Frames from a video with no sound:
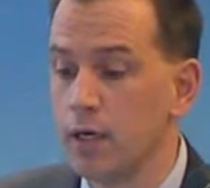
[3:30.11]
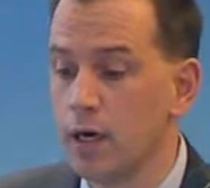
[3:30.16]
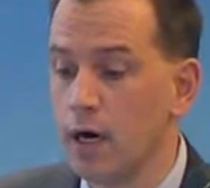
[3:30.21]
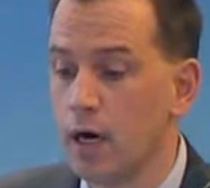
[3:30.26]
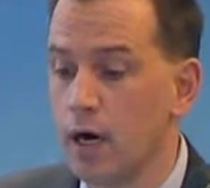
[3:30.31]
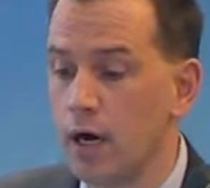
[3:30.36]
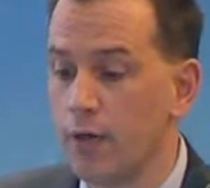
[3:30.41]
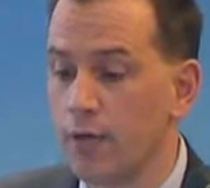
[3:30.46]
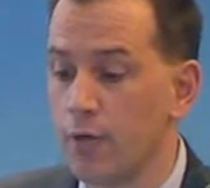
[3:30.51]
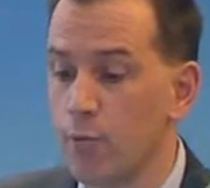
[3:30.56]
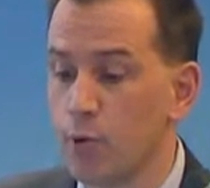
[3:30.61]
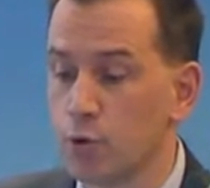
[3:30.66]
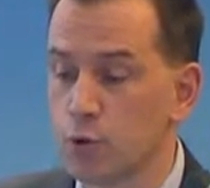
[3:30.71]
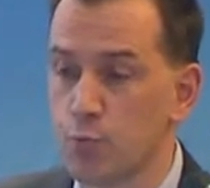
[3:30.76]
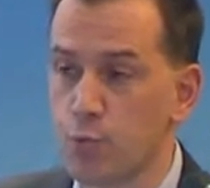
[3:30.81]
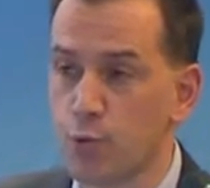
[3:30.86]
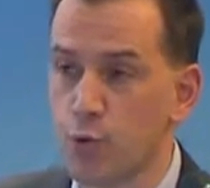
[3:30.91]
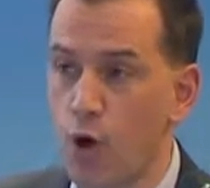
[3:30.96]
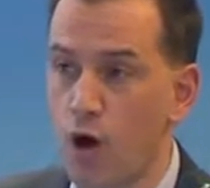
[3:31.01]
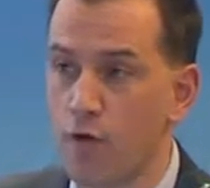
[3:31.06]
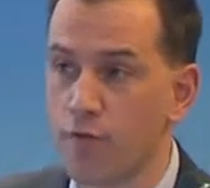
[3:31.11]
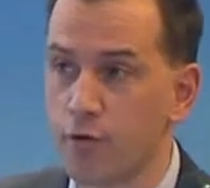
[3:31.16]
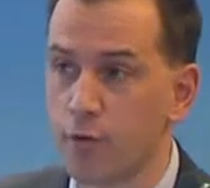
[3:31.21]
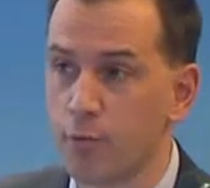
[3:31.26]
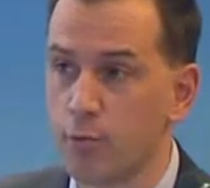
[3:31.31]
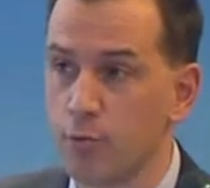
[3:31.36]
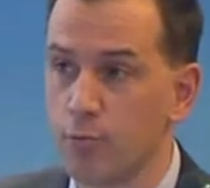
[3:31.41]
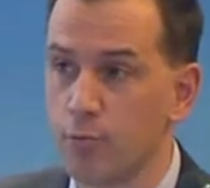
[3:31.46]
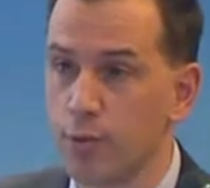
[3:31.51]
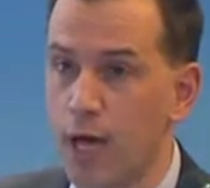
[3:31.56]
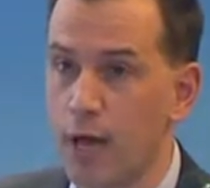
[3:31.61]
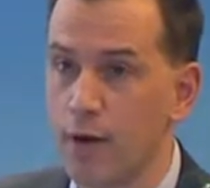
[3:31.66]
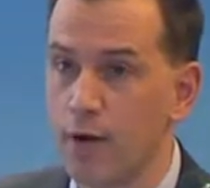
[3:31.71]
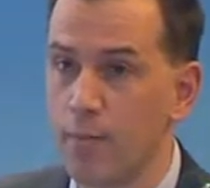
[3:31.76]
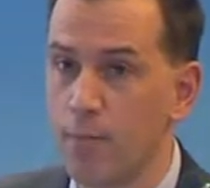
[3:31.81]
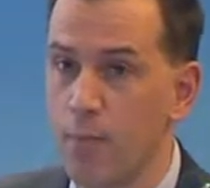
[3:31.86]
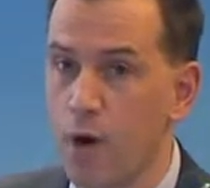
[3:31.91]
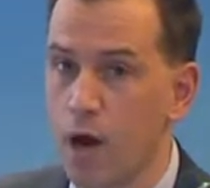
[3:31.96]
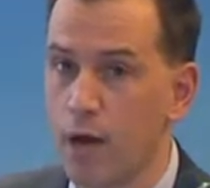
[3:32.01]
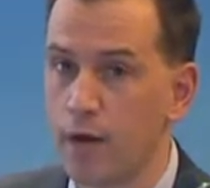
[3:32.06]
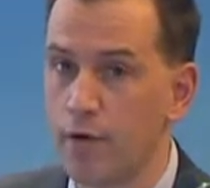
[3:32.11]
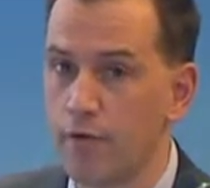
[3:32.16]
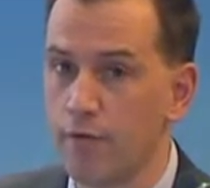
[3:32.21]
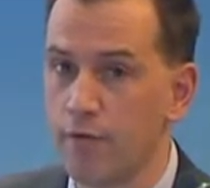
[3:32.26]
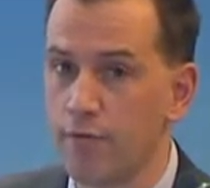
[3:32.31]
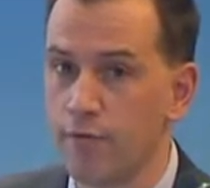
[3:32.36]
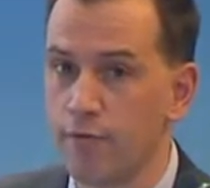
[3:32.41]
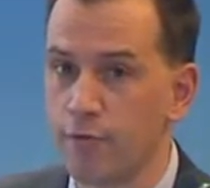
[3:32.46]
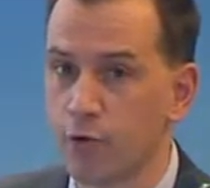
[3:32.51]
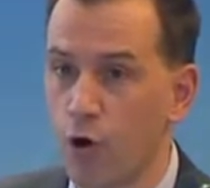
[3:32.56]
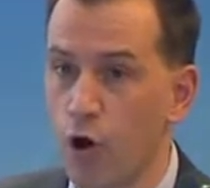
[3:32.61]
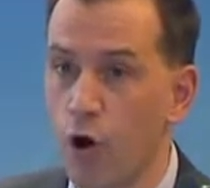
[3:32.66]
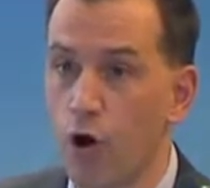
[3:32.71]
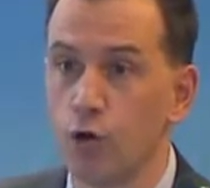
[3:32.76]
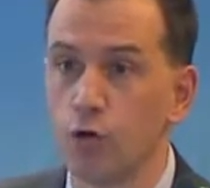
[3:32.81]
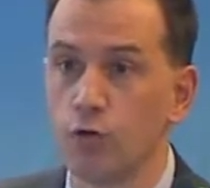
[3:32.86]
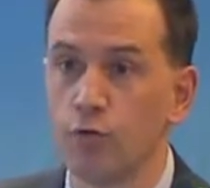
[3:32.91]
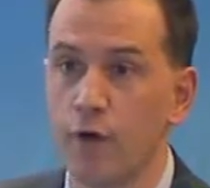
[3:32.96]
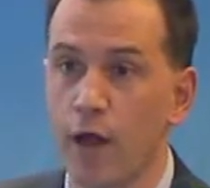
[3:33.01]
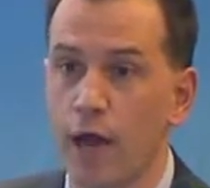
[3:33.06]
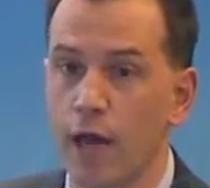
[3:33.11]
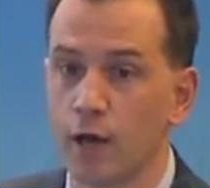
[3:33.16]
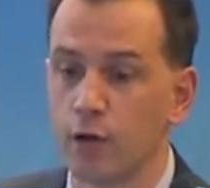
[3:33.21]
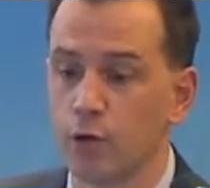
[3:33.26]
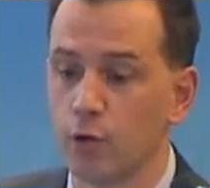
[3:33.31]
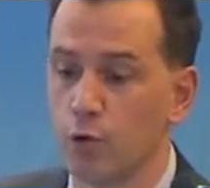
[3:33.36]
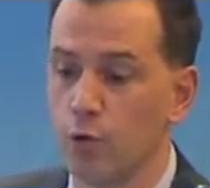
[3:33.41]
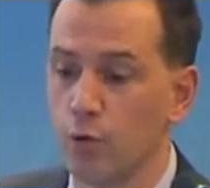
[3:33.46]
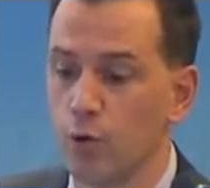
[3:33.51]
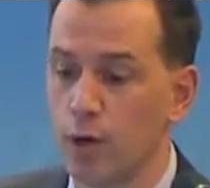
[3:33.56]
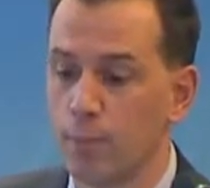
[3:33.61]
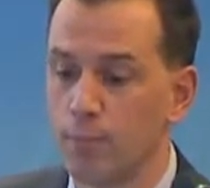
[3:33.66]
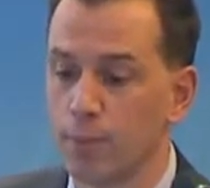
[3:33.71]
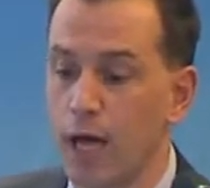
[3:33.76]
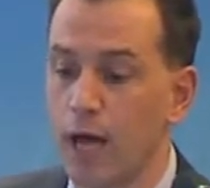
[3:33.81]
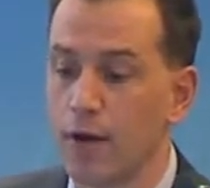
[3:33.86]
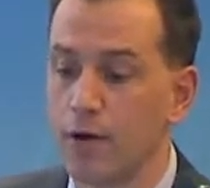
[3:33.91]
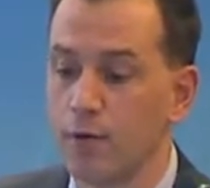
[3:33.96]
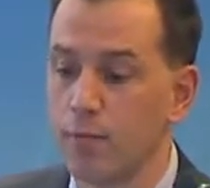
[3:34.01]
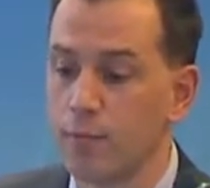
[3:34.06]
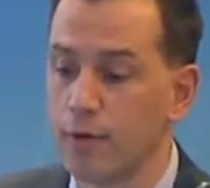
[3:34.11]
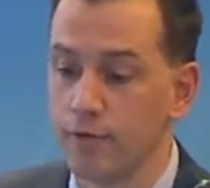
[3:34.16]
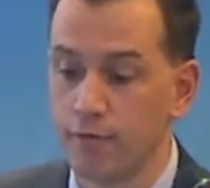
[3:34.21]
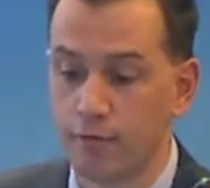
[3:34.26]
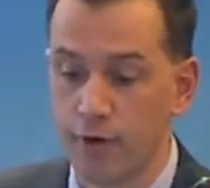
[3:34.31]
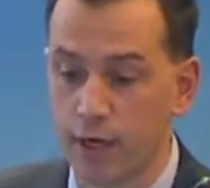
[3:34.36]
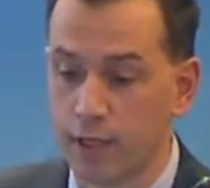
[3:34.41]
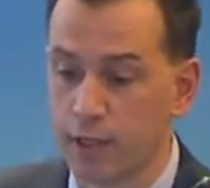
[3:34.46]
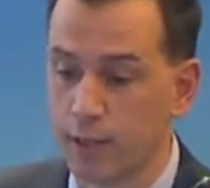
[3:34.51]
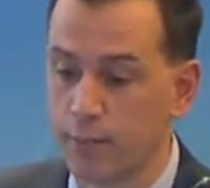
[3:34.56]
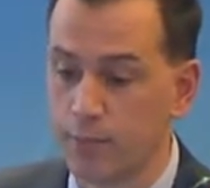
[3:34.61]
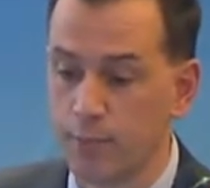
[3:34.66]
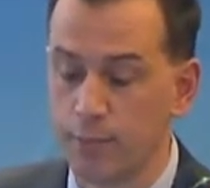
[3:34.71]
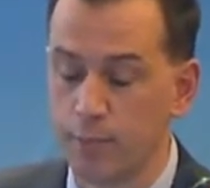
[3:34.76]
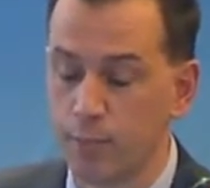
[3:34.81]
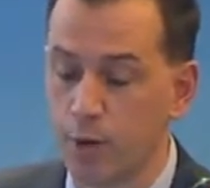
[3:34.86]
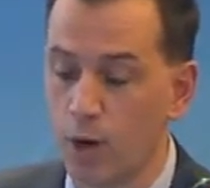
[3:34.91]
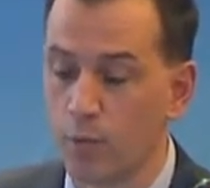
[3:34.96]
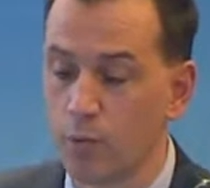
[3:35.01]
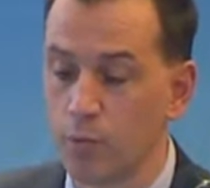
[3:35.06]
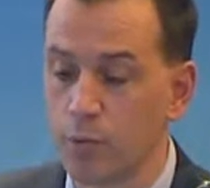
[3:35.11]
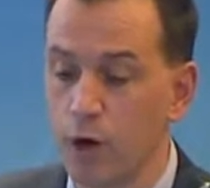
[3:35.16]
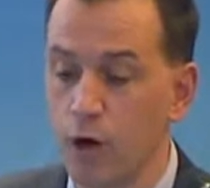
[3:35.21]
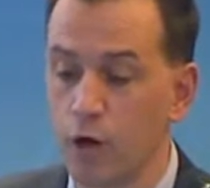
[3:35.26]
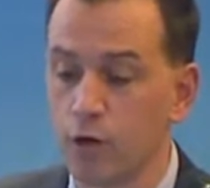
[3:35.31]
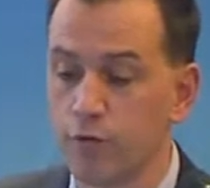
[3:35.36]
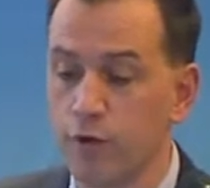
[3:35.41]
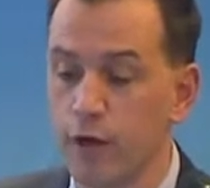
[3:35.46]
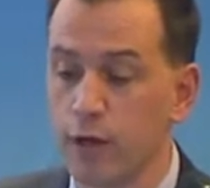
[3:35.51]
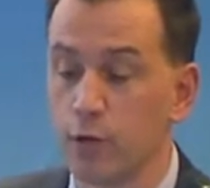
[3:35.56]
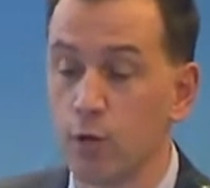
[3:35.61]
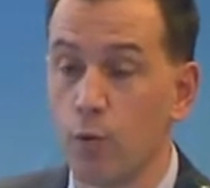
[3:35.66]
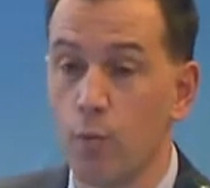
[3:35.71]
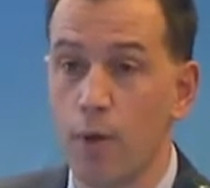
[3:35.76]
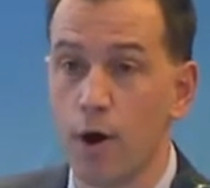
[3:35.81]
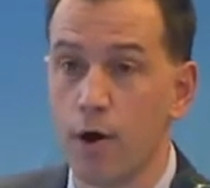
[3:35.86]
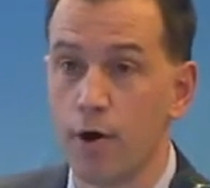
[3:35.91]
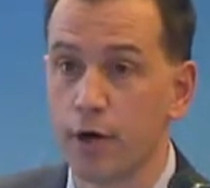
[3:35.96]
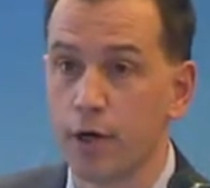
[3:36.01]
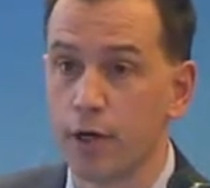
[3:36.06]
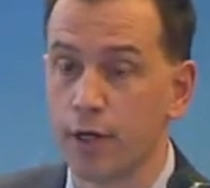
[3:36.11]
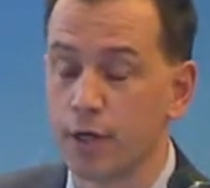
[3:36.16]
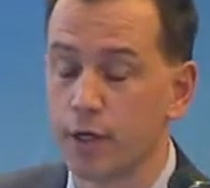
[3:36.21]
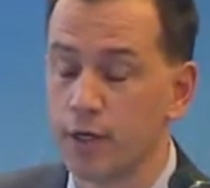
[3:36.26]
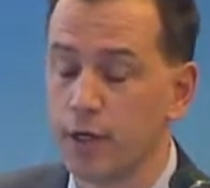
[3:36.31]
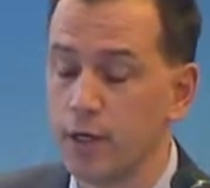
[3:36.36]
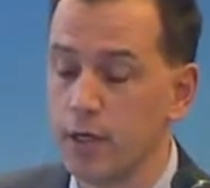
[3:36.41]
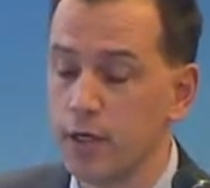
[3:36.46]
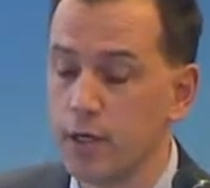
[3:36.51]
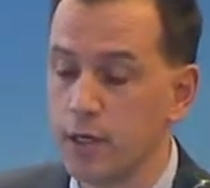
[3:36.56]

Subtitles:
The most profitable platinum mine for all of Anglo Platinum, and frankly, probably all of Anglo American,